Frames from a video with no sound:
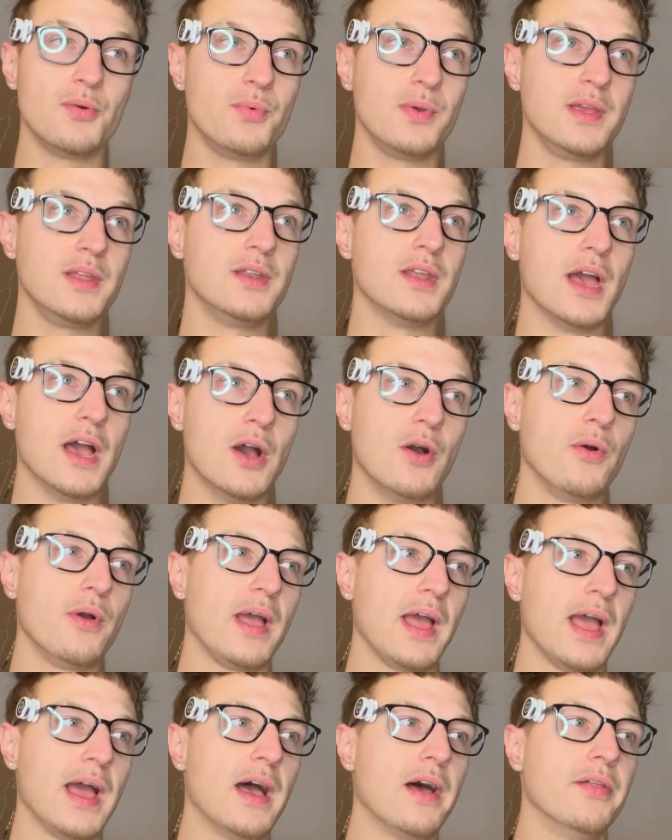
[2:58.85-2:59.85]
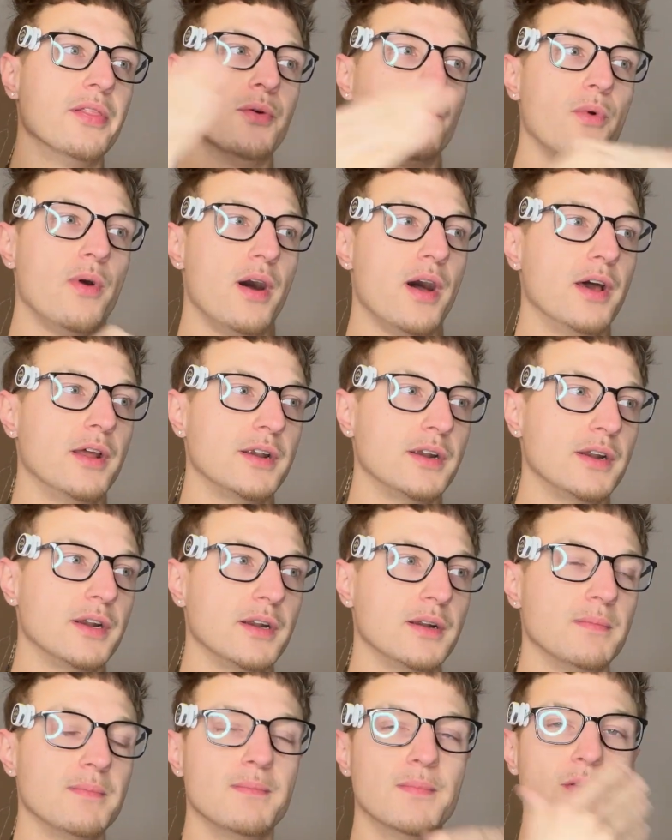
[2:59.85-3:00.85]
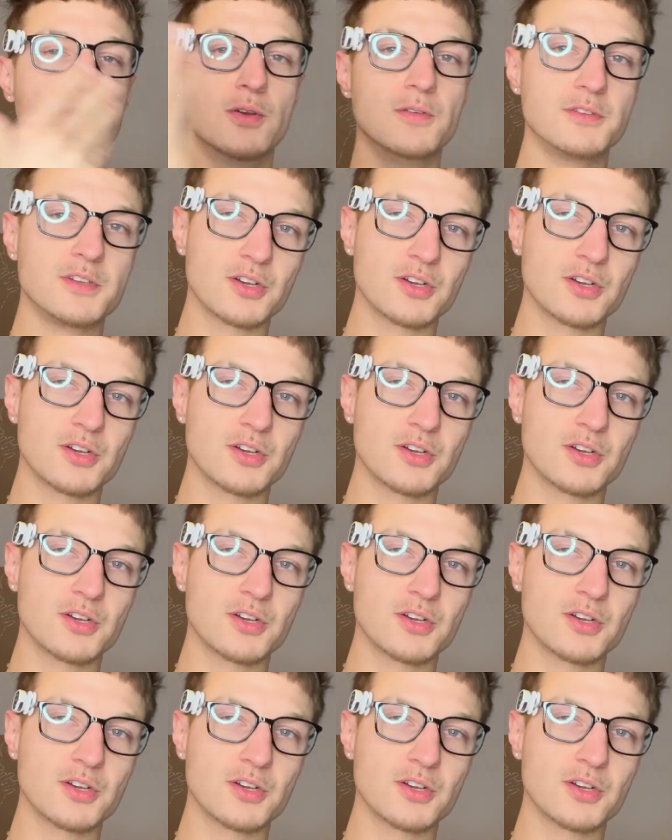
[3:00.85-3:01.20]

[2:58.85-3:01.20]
we know how the water moves